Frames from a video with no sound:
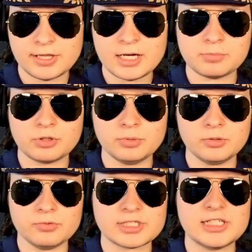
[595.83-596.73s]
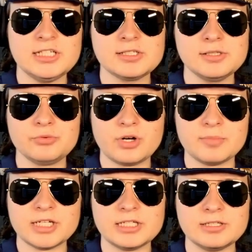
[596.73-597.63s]
that problem was easily
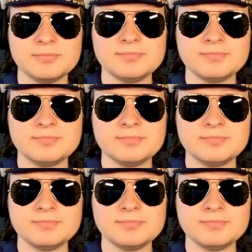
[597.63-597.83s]
remedied.